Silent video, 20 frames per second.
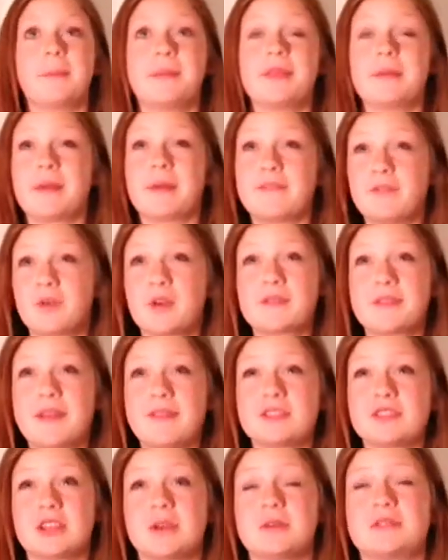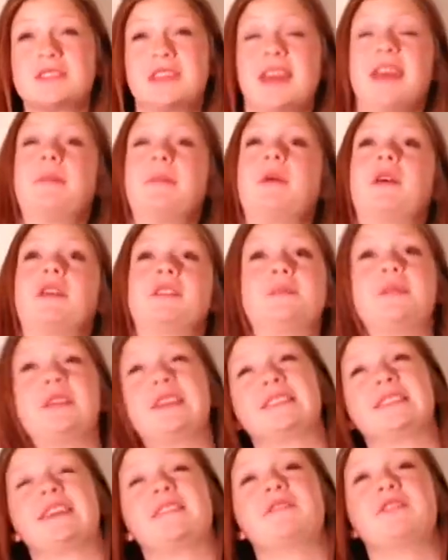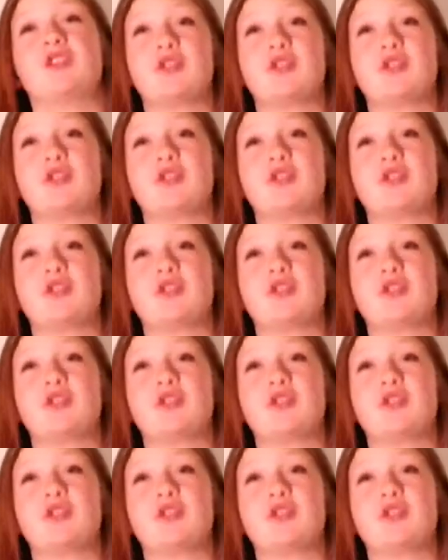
and then my fourth favorite show is Cake Boss because I've